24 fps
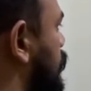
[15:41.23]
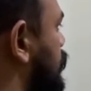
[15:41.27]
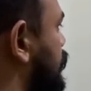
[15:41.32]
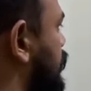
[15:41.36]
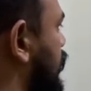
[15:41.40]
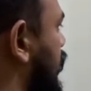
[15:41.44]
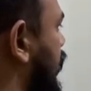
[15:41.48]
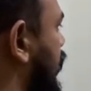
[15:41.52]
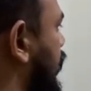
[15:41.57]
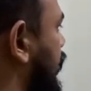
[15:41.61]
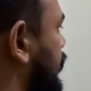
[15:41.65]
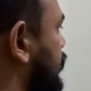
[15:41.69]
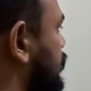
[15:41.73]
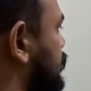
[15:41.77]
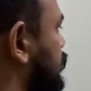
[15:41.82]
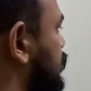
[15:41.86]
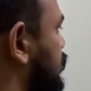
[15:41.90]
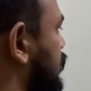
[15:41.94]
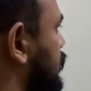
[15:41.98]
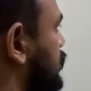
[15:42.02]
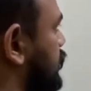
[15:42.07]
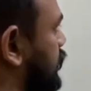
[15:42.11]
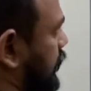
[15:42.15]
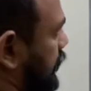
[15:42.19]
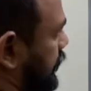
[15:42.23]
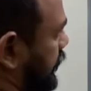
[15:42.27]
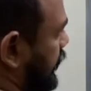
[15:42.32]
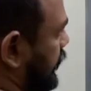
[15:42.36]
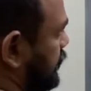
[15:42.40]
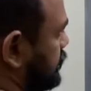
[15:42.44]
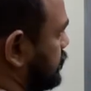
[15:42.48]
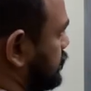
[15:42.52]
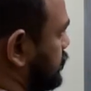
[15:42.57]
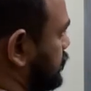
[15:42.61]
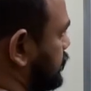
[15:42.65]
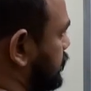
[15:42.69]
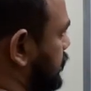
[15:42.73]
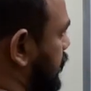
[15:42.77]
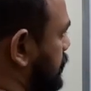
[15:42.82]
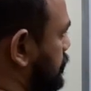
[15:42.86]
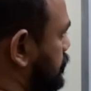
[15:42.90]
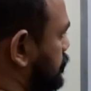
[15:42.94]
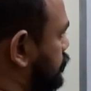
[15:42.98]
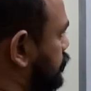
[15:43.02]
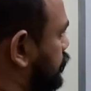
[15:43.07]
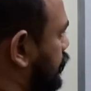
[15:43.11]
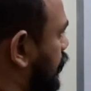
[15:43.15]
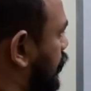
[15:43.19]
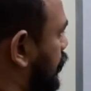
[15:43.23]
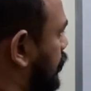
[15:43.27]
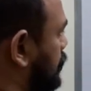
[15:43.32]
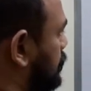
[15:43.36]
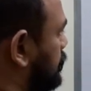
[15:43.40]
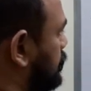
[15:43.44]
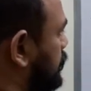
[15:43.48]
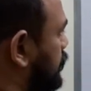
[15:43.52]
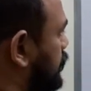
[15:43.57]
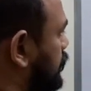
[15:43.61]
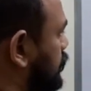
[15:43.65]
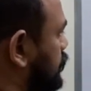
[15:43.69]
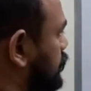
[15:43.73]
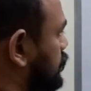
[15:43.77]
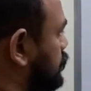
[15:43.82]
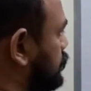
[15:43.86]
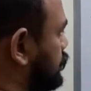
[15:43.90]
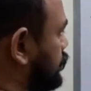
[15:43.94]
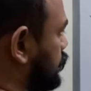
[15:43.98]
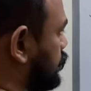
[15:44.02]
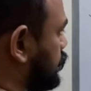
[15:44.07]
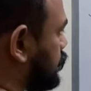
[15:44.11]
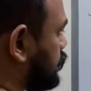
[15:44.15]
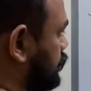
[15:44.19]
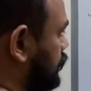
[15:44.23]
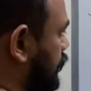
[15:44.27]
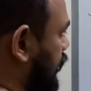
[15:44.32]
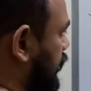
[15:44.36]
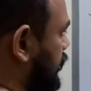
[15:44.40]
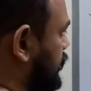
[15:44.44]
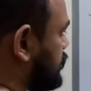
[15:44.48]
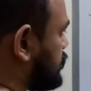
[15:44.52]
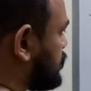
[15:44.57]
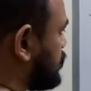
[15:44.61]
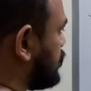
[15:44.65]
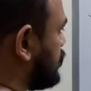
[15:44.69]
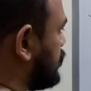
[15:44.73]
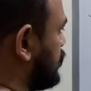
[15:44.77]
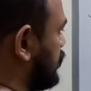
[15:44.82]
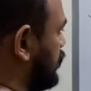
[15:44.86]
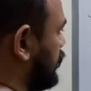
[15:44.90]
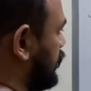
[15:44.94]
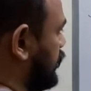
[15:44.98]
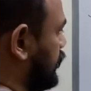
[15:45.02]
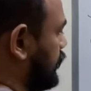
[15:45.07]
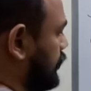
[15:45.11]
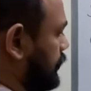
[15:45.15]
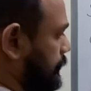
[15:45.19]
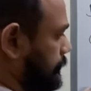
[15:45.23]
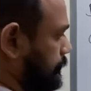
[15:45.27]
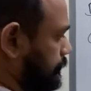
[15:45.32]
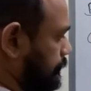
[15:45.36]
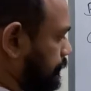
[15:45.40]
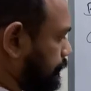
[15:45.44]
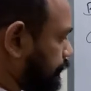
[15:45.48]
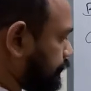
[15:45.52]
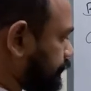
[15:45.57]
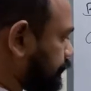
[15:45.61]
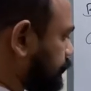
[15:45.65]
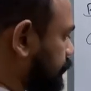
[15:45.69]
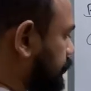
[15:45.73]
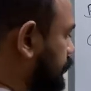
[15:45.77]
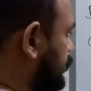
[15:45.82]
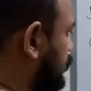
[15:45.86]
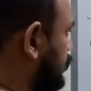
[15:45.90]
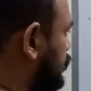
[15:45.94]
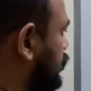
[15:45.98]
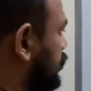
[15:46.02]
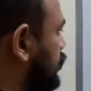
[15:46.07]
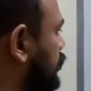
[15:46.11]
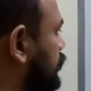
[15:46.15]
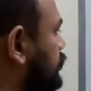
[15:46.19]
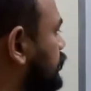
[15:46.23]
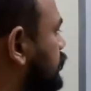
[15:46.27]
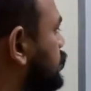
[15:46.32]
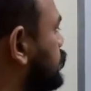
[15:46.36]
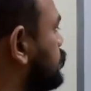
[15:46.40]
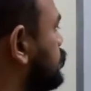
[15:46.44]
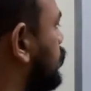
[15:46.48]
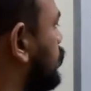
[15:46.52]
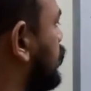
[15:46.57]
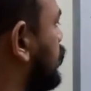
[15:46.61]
x, it gets the same form. You just write this one